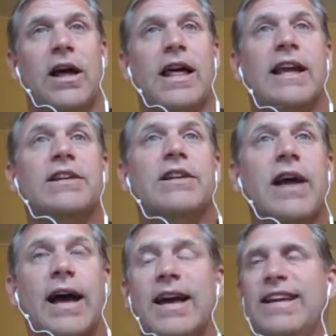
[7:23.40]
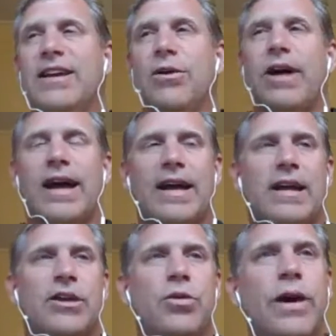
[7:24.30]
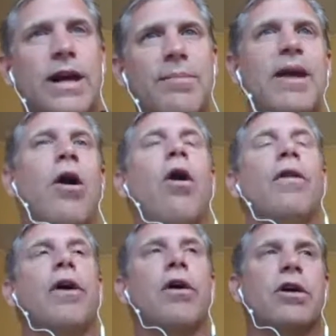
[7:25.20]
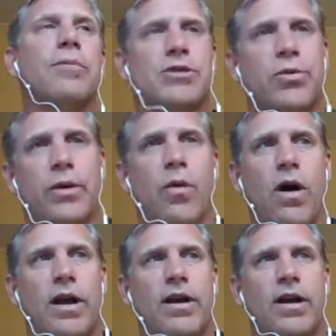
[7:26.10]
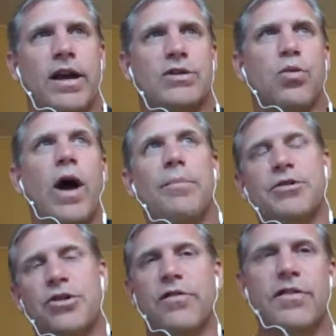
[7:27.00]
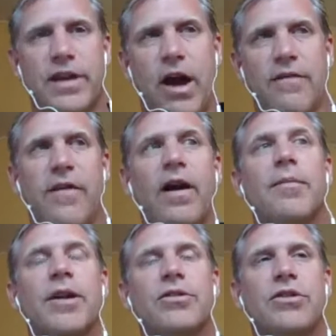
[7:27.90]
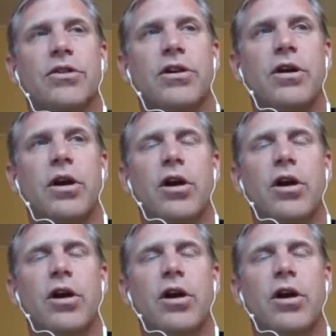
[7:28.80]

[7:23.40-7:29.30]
We can make all the arguments we want against why preserving the environment is good,